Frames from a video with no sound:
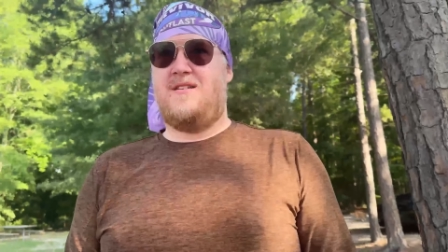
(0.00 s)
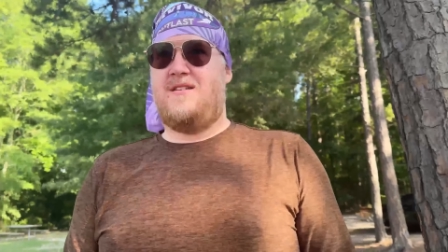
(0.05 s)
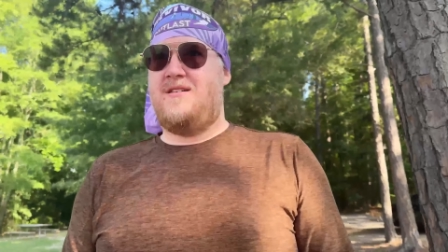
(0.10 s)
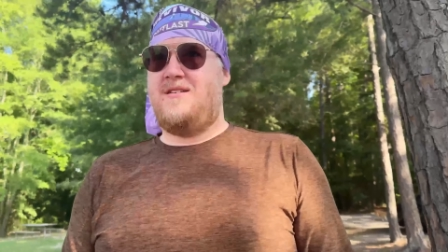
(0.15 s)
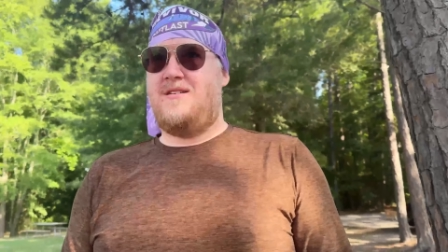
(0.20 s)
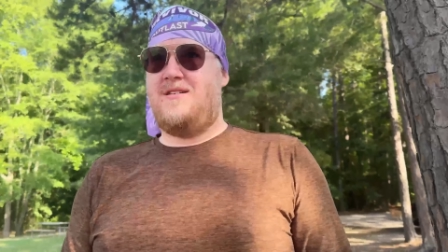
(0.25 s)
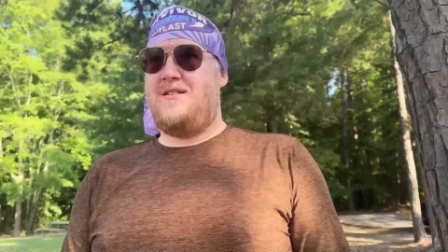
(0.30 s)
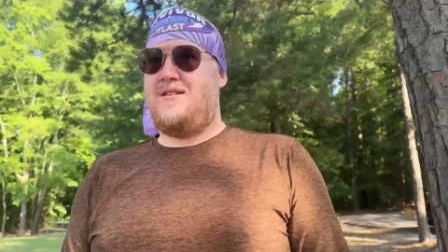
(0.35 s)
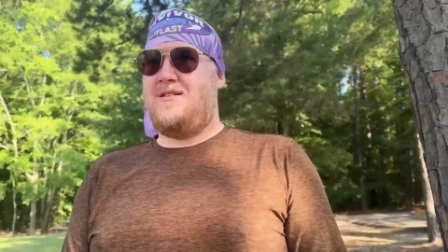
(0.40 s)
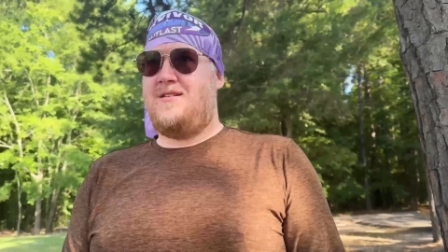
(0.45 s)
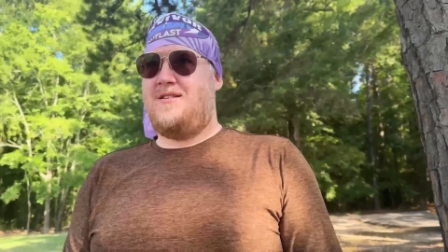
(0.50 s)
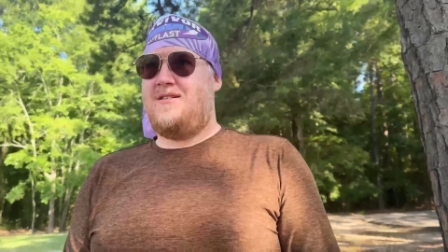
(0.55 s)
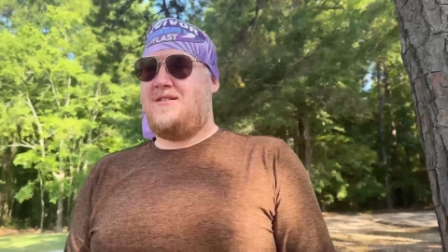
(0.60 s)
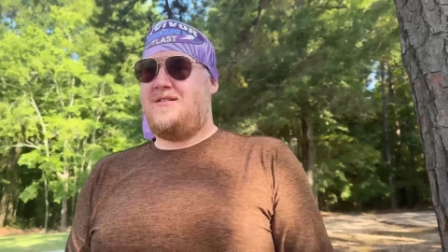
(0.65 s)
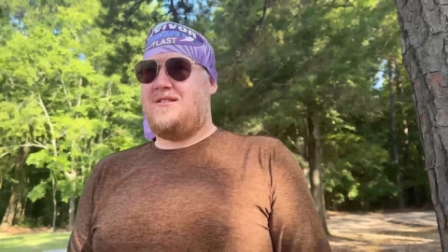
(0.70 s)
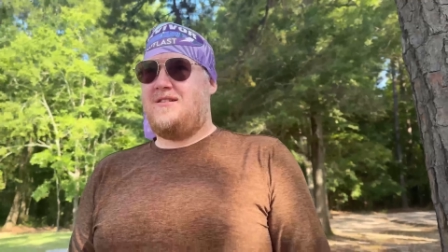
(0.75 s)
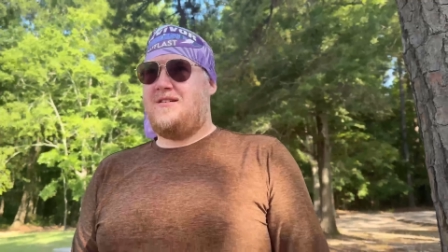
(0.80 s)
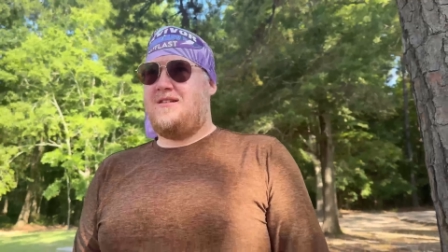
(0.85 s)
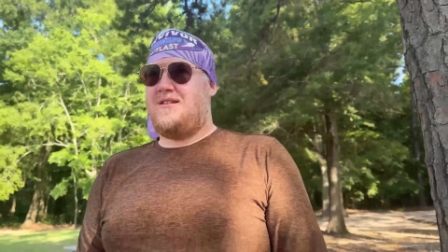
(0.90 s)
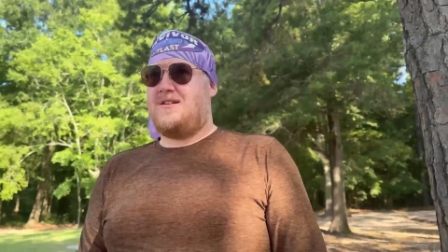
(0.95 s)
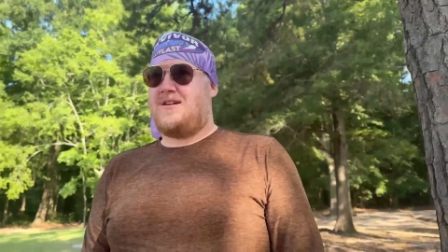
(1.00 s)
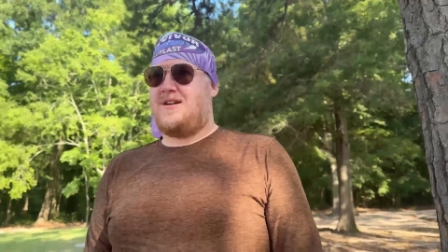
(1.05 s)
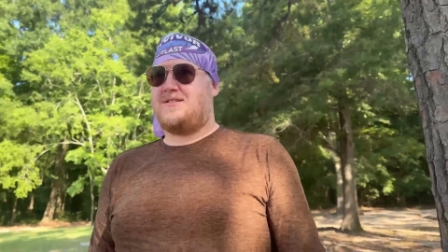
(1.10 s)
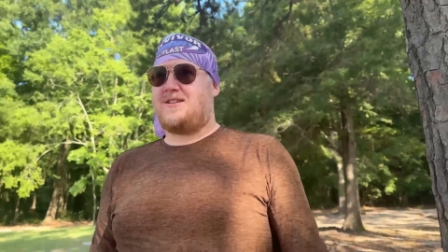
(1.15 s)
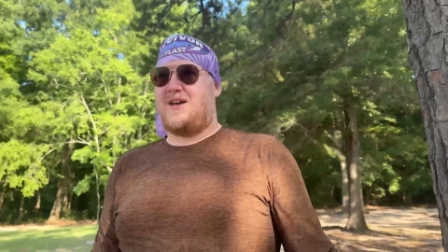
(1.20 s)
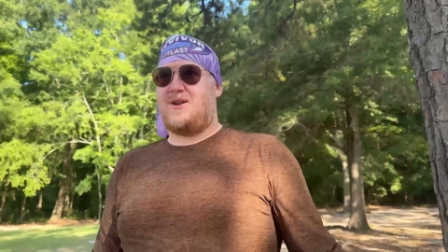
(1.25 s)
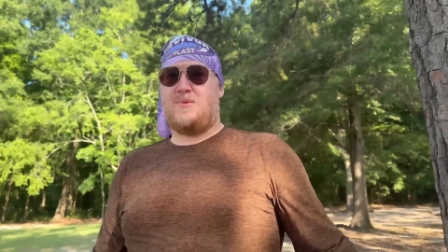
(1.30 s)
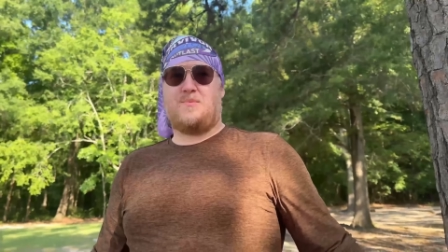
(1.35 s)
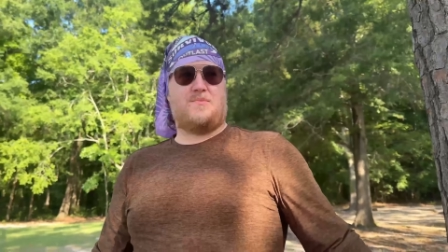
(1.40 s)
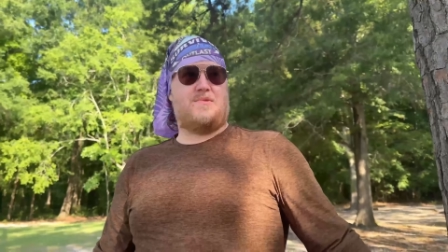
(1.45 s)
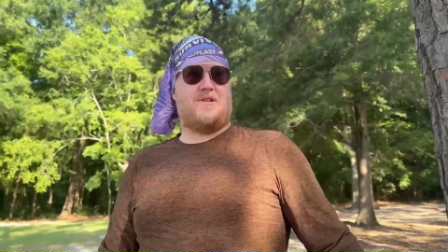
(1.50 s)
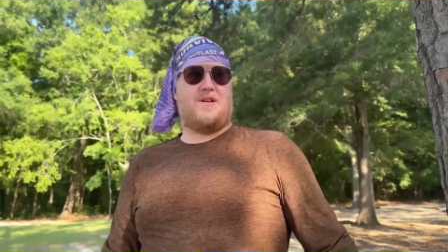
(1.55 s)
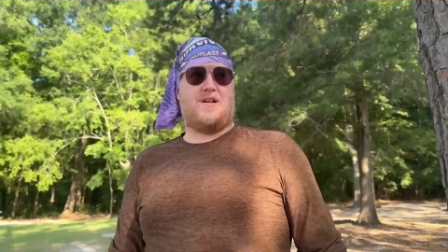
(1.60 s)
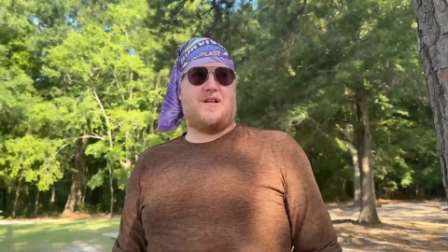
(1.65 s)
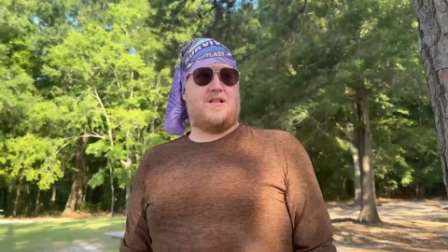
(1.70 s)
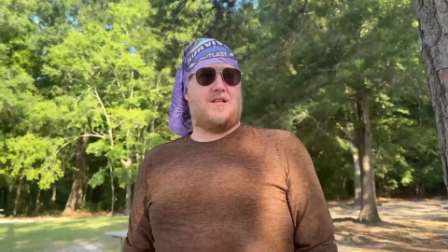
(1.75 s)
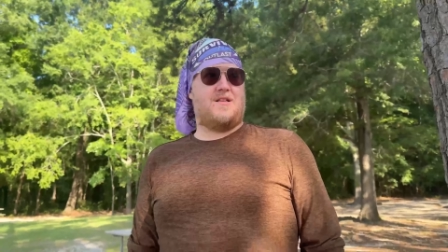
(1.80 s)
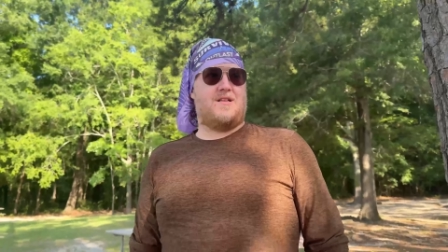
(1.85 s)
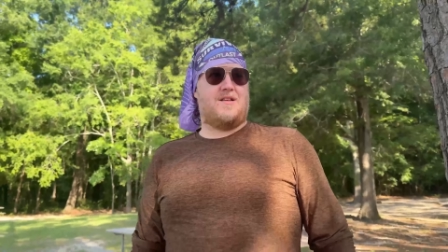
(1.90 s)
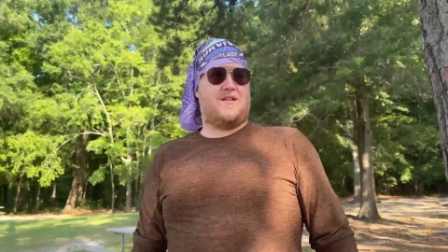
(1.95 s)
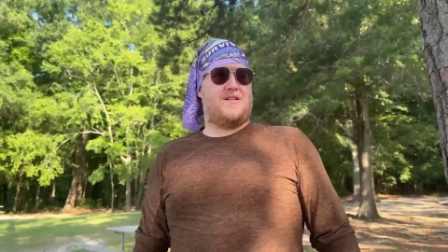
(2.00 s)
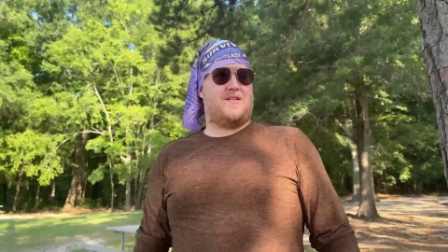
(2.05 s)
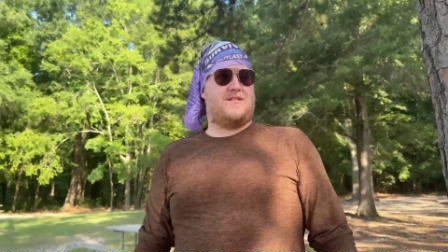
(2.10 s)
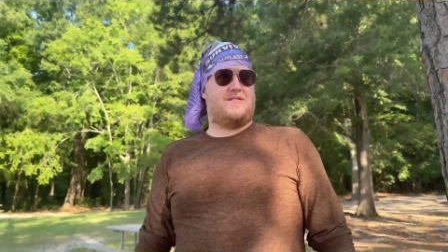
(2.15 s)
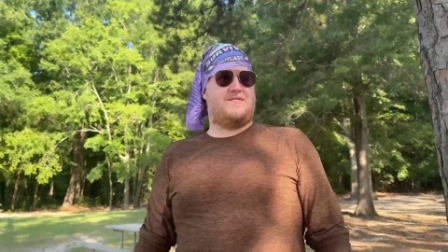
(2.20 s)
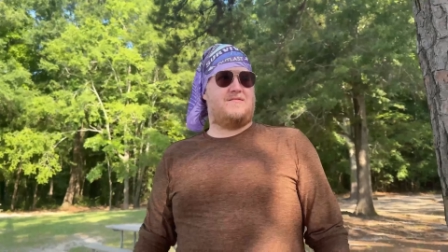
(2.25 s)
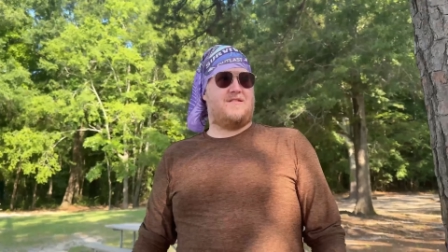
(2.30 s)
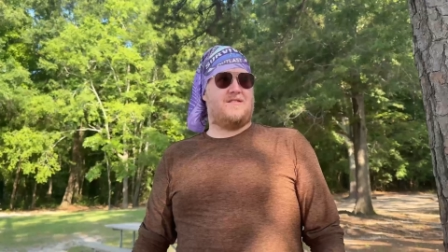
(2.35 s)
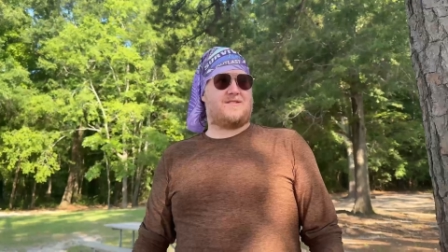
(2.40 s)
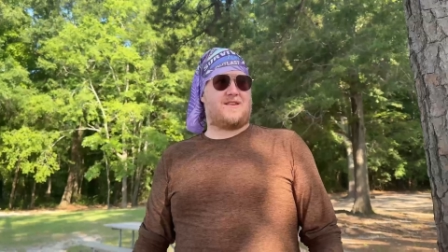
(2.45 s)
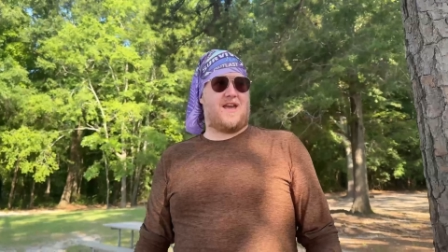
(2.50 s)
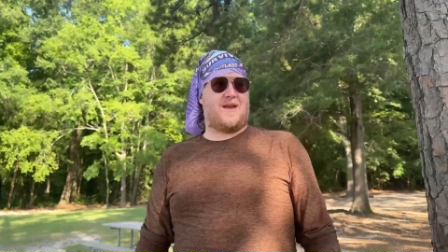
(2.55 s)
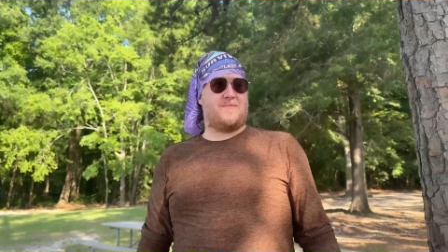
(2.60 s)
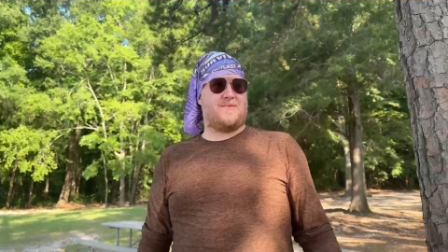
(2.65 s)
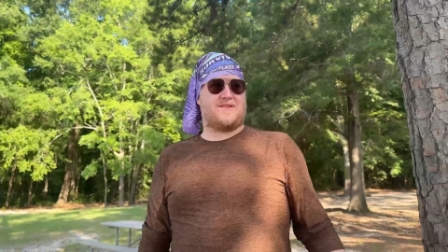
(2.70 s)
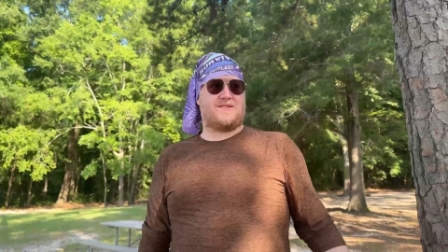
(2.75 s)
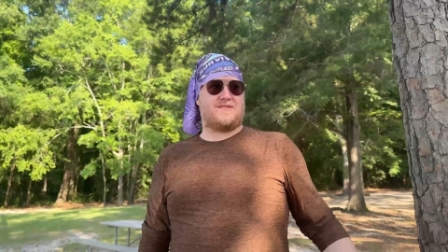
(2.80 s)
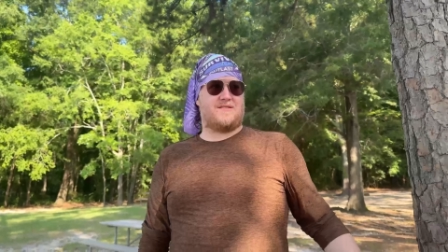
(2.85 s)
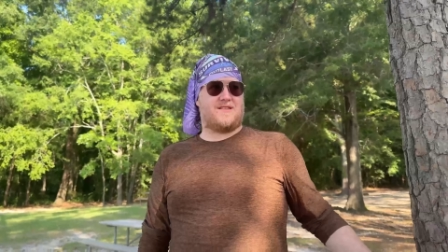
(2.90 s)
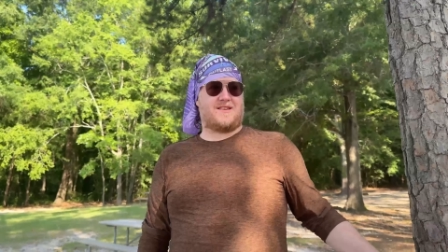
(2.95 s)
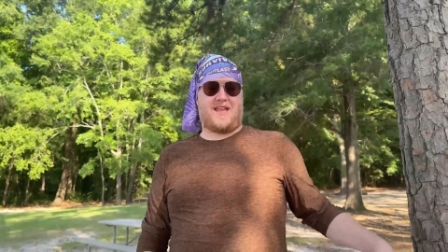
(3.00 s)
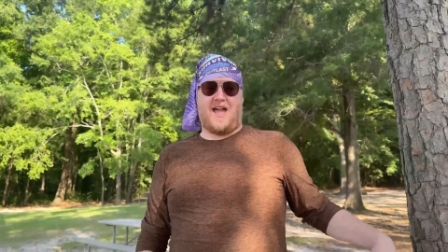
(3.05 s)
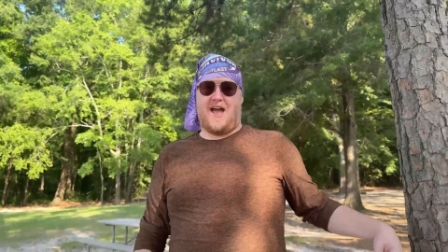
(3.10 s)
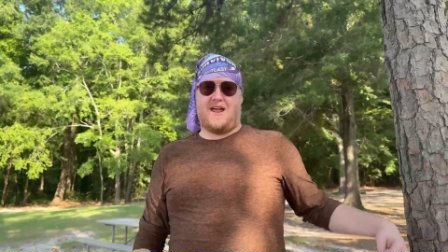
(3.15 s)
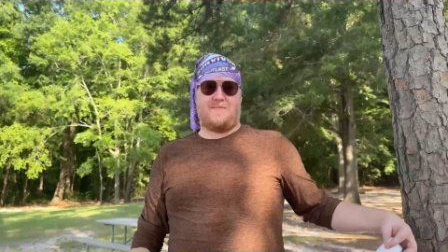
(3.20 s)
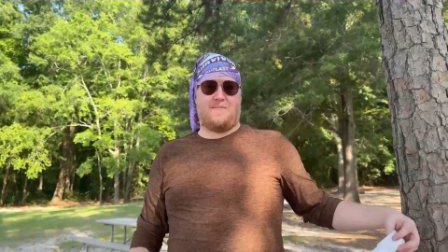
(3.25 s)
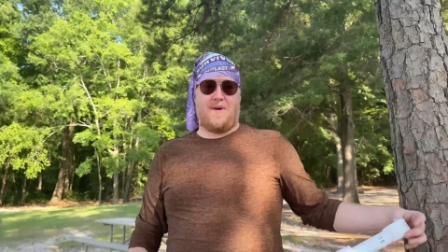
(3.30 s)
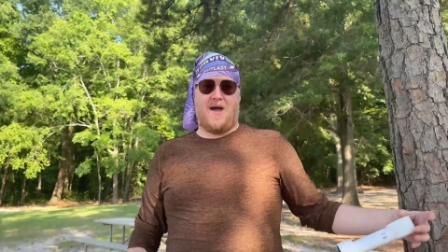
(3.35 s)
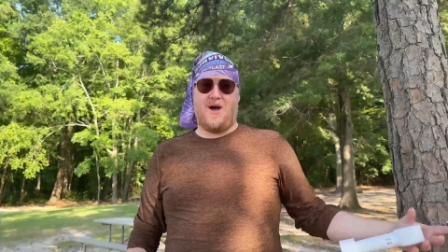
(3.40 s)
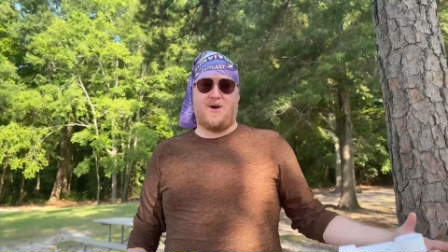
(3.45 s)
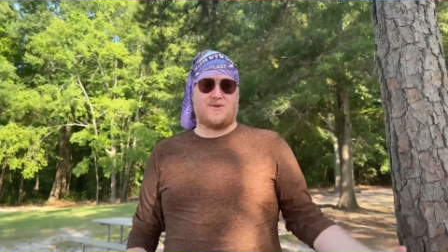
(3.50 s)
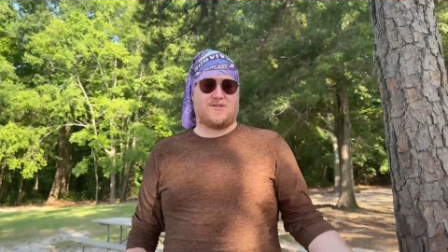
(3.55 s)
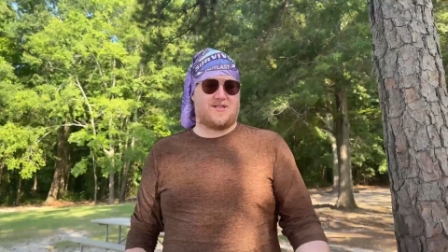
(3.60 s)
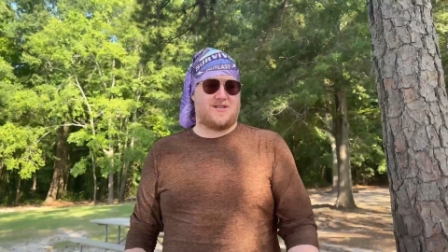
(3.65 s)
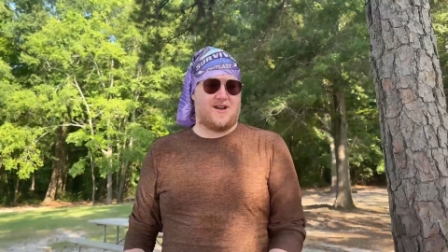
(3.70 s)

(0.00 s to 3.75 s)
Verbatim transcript: Why? I don't. This game is cat and mouse,